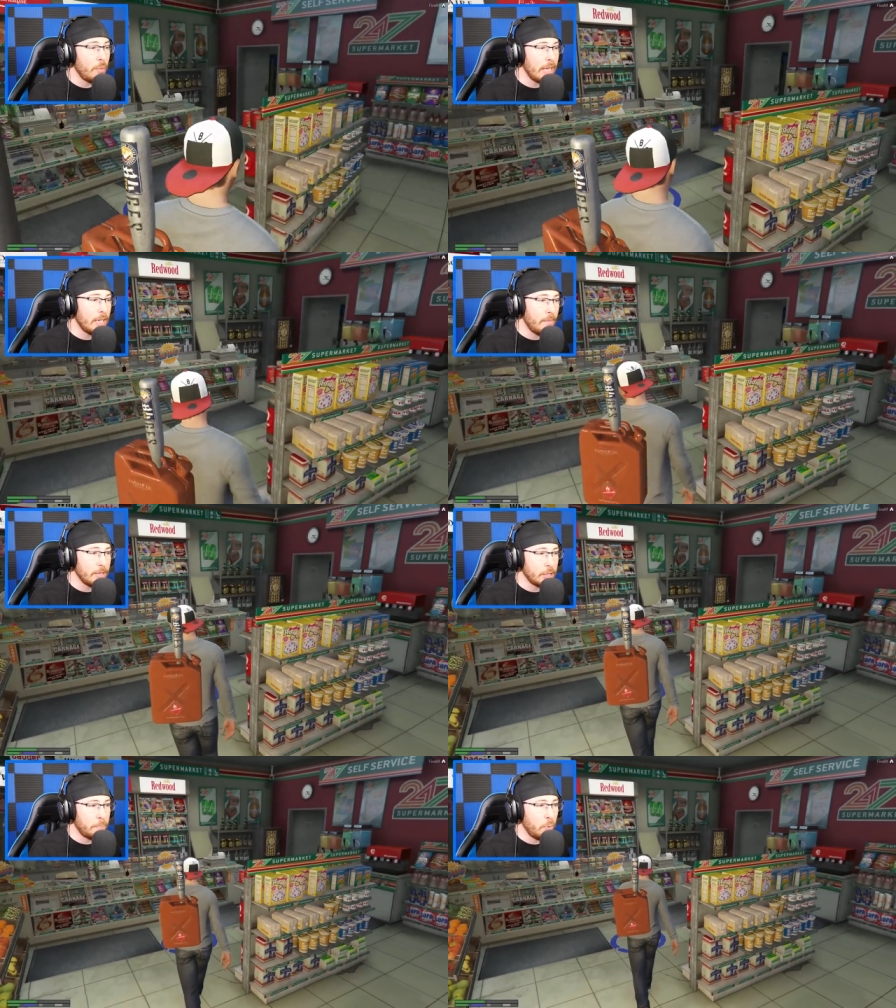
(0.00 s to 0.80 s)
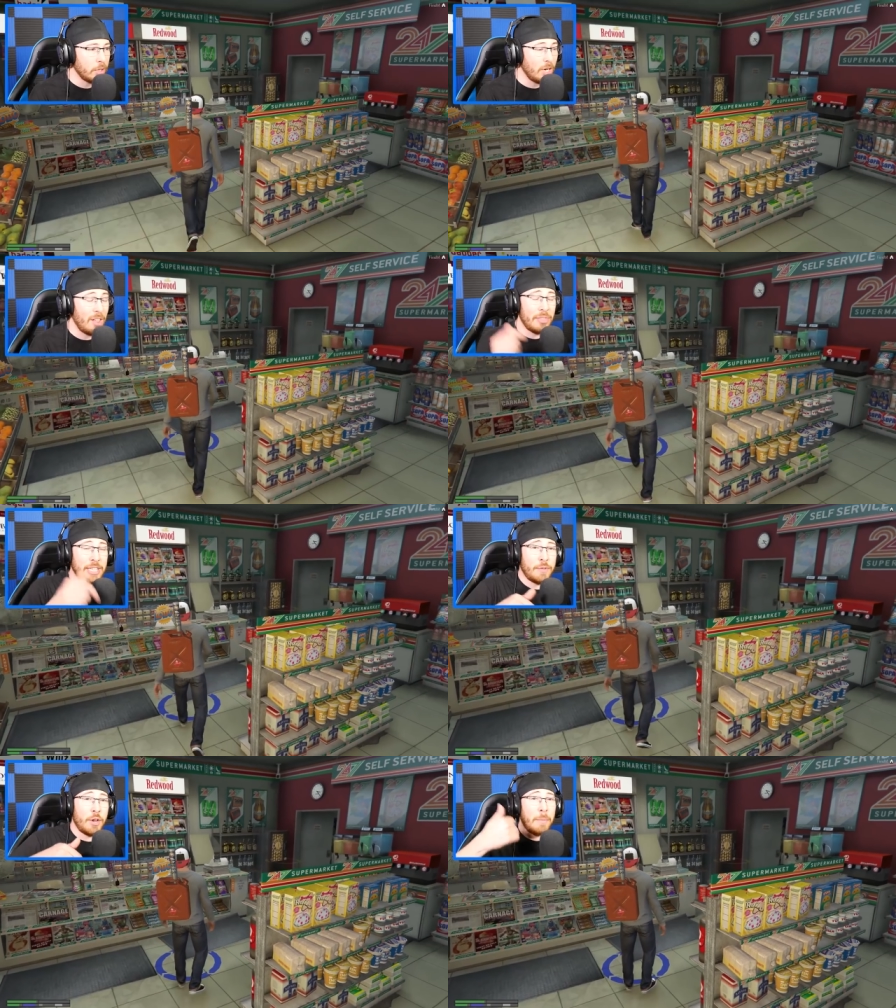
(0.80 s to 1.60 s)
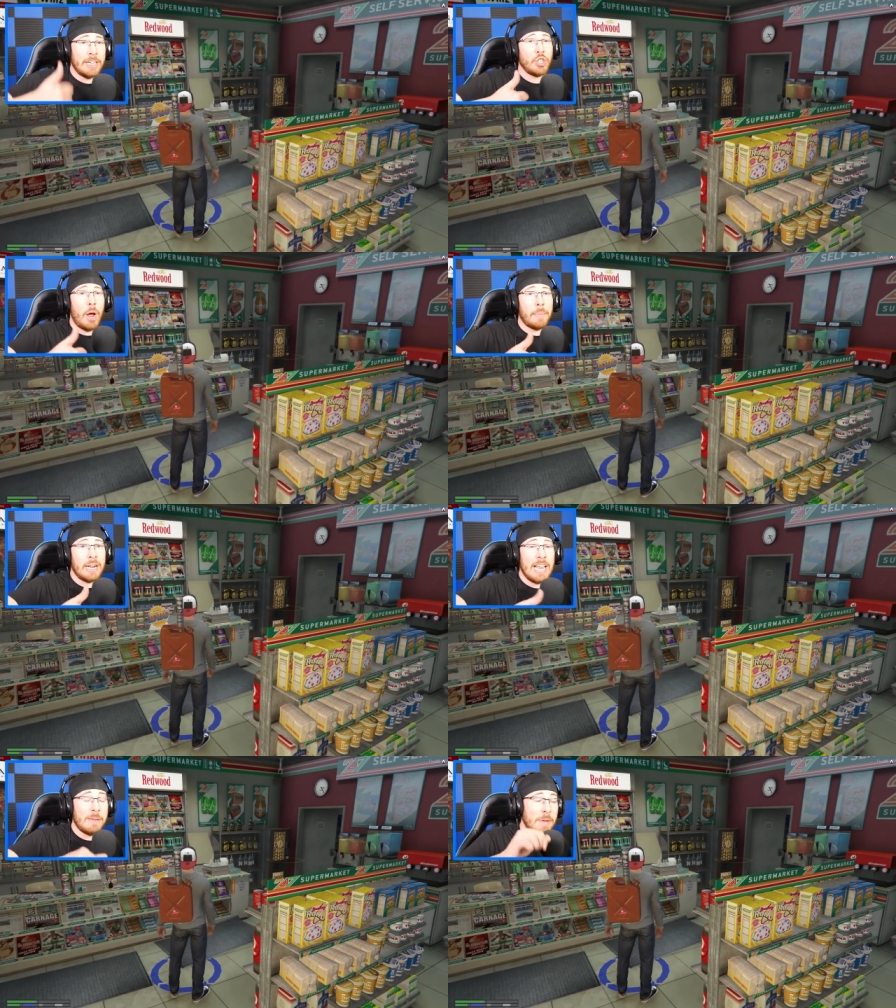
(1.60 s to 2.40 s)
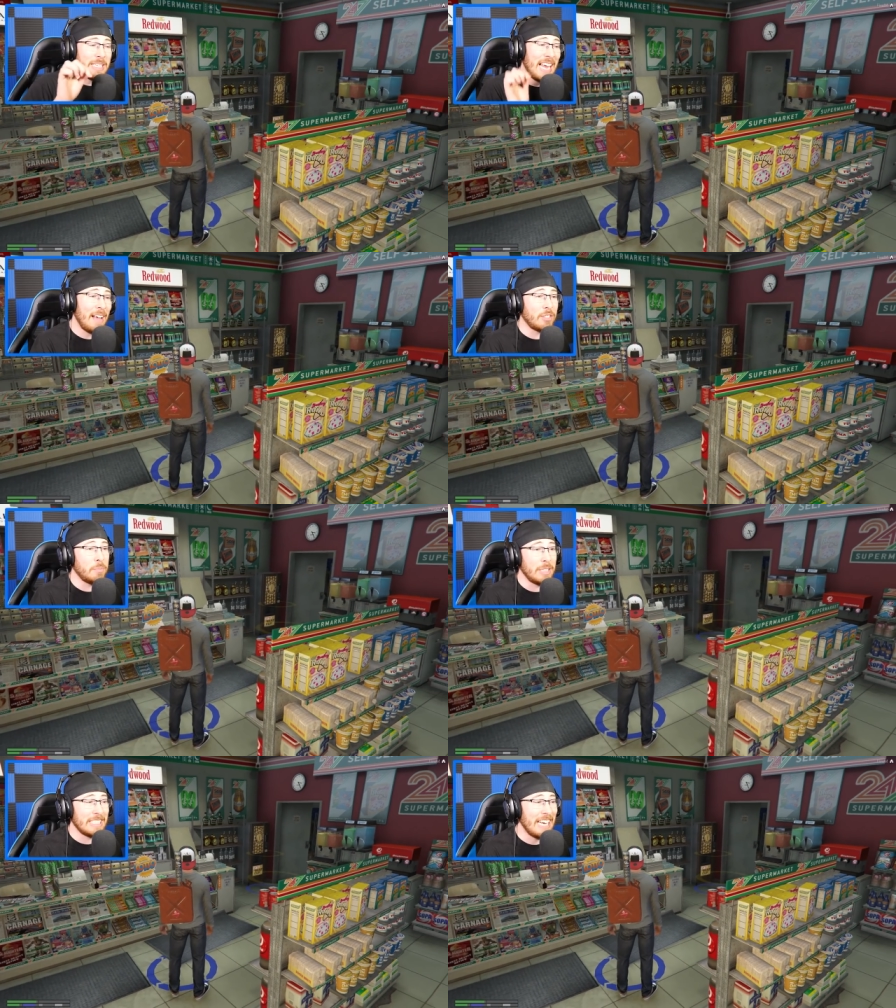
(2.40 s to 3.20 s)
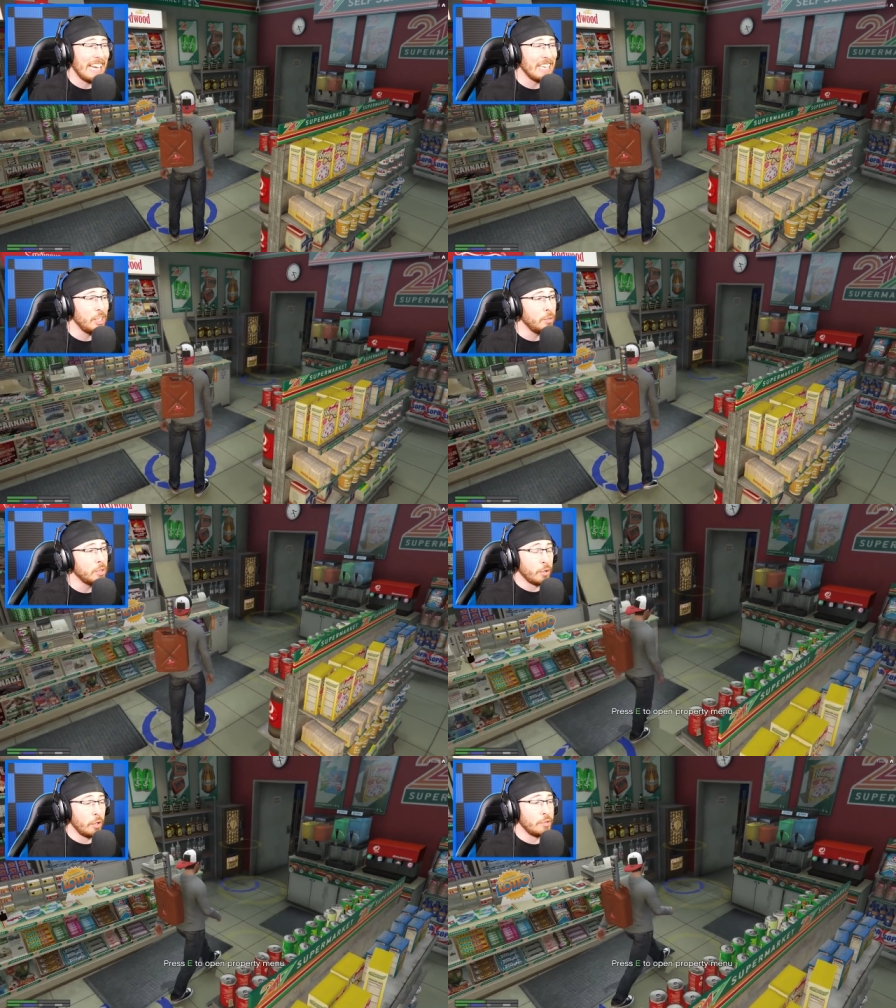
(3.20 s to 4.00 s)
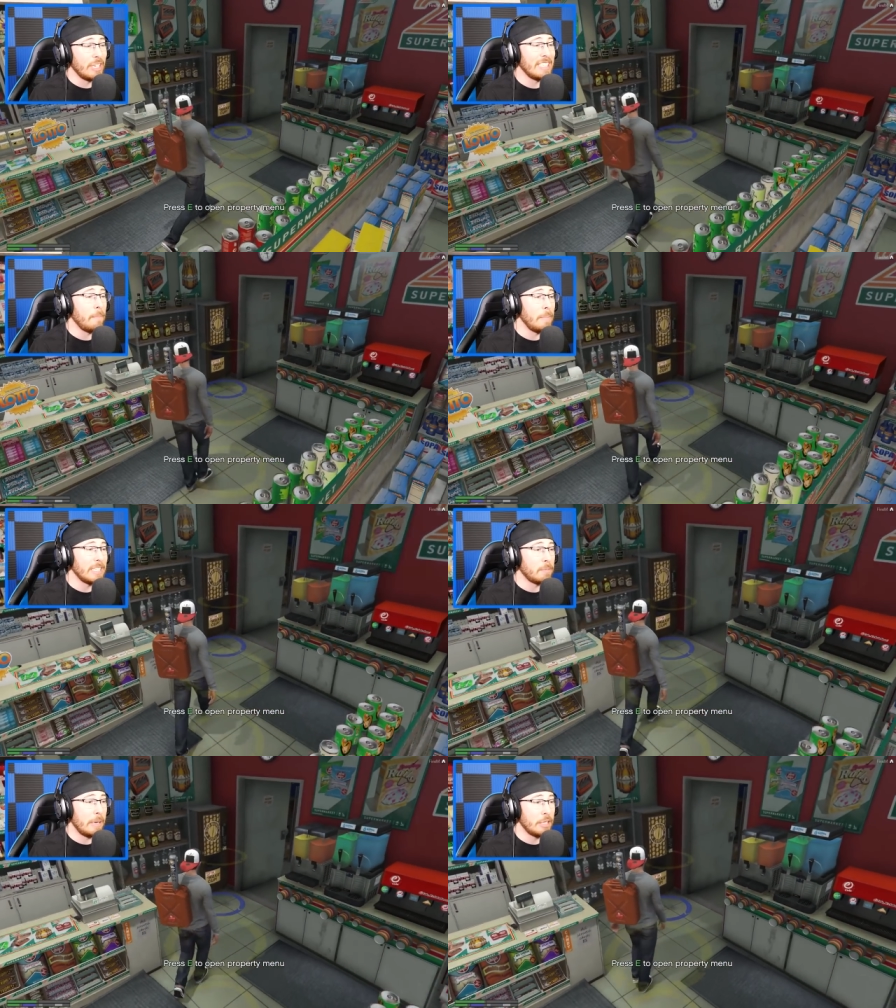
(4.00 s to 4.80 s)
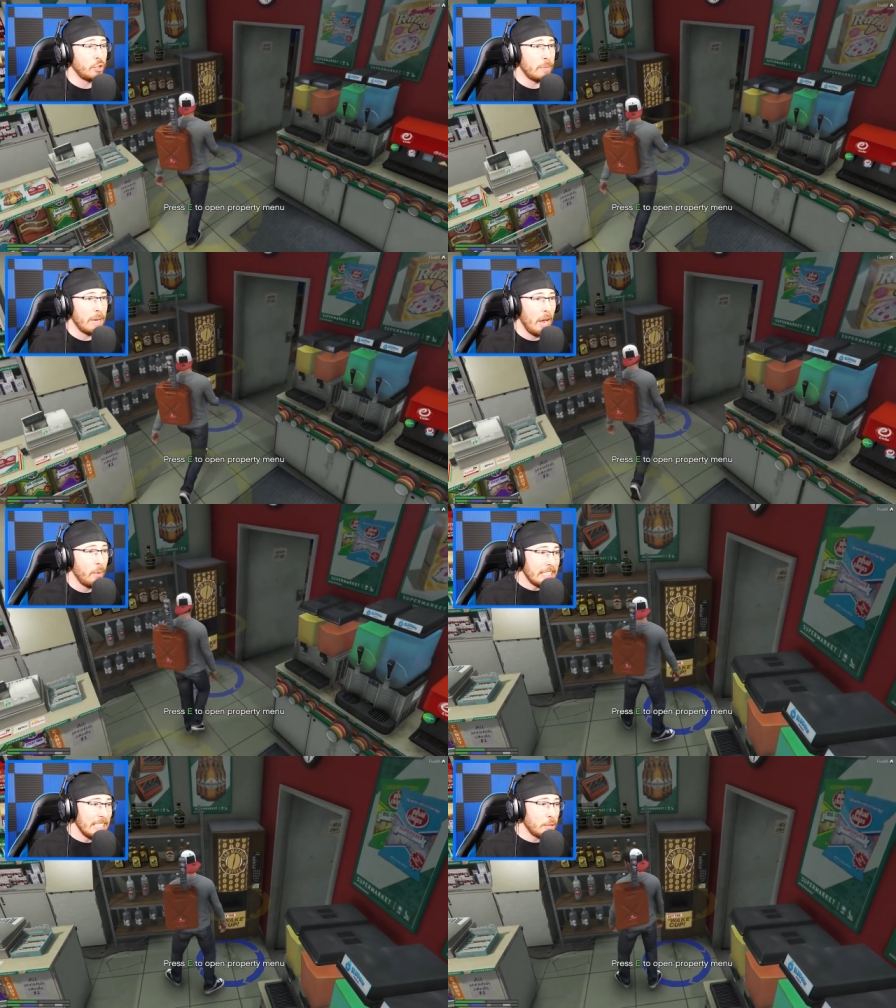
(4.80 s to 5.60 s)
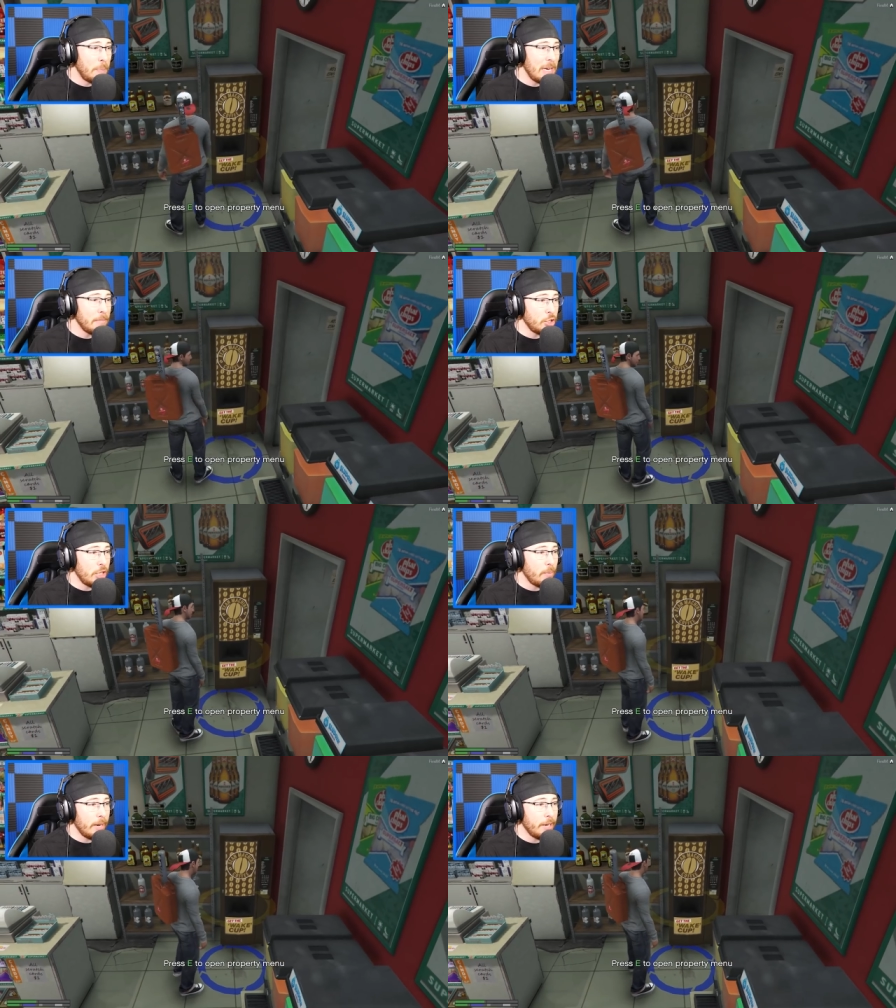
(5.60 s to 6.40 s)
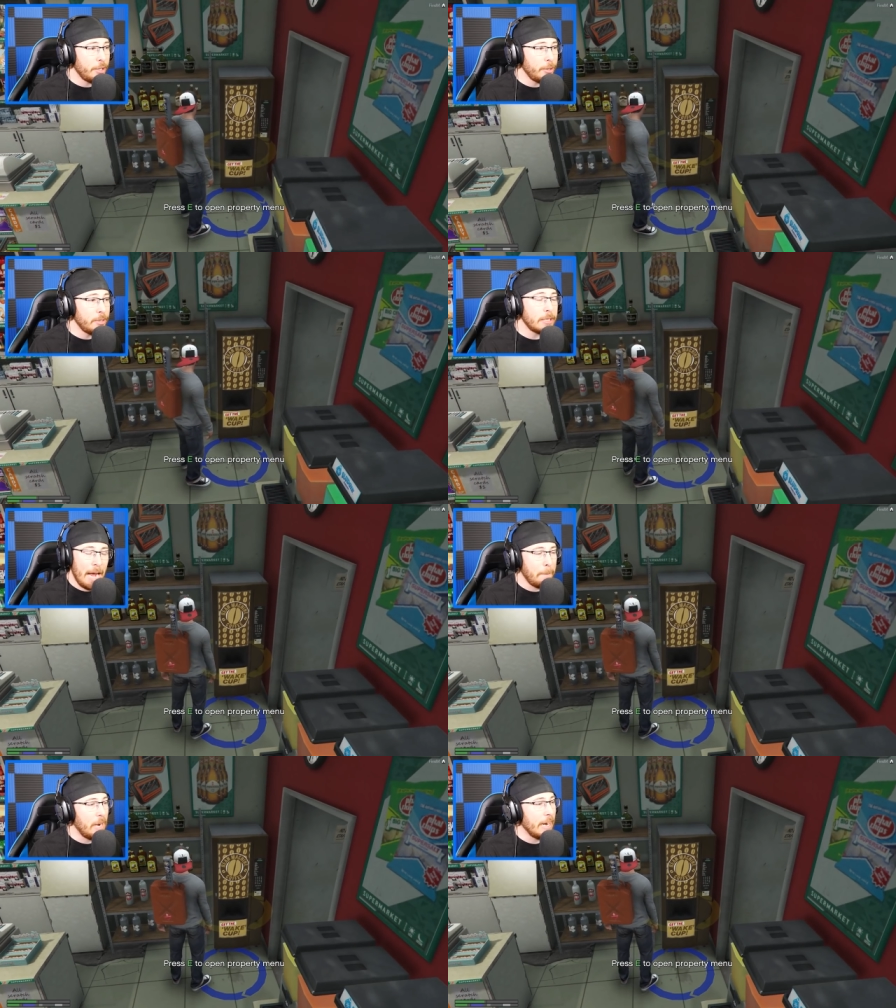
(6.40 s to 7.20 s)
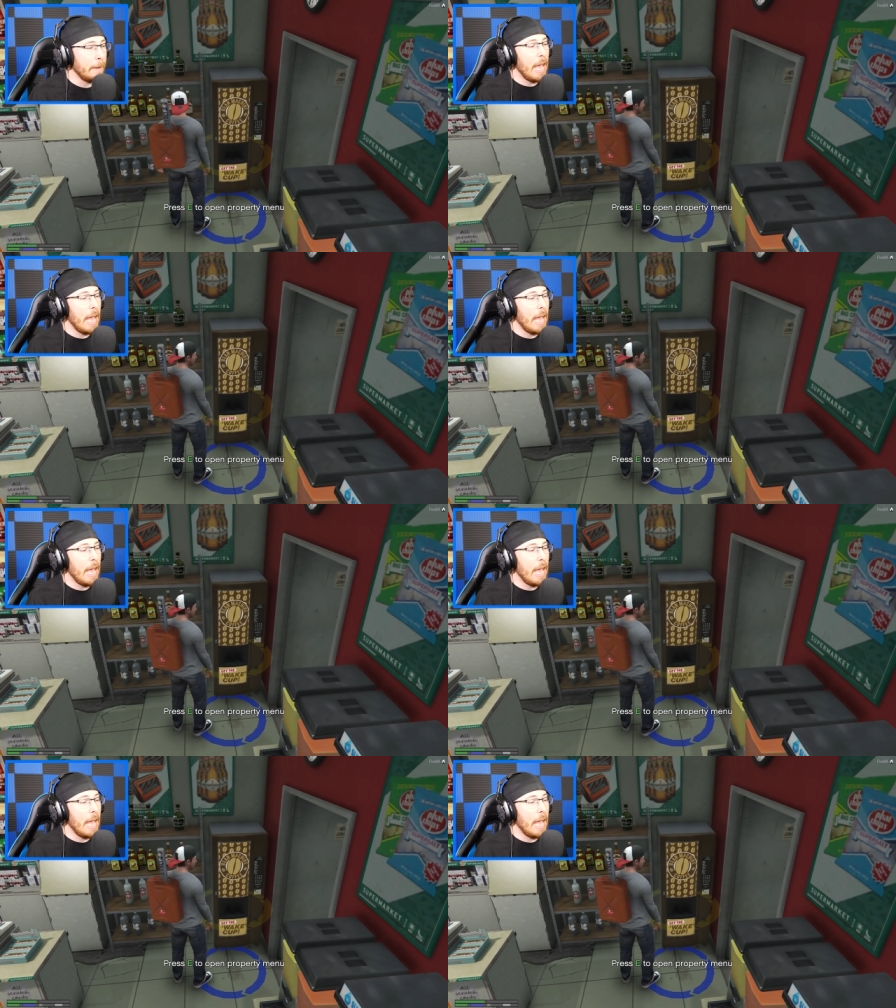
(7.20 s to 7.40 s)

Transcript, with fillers: that love and support on this video by dropping a like because I have some exciting news for those of you guys that missed my stream. Now, see this bean machine right here, dudes? I bought it.